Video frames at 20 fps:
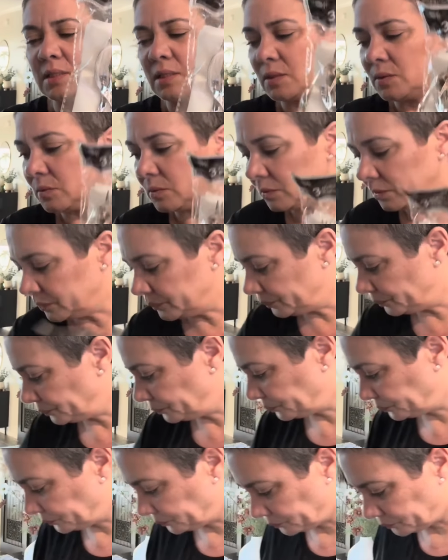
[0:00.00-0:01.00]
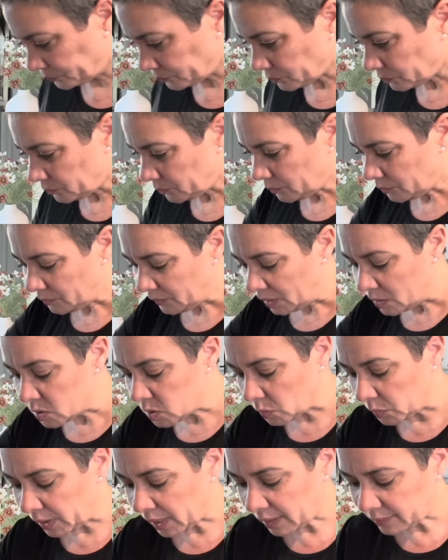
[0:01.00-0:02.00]
little. So
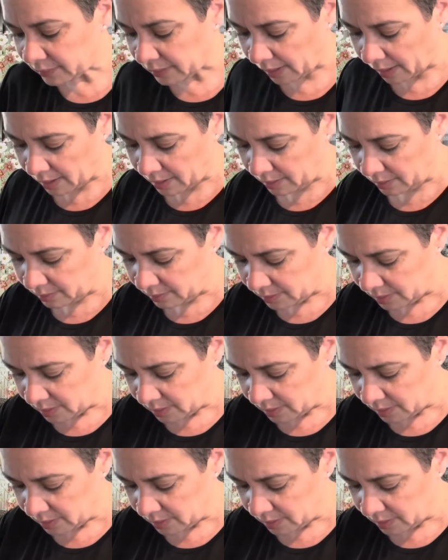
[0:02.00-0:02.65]
we got that.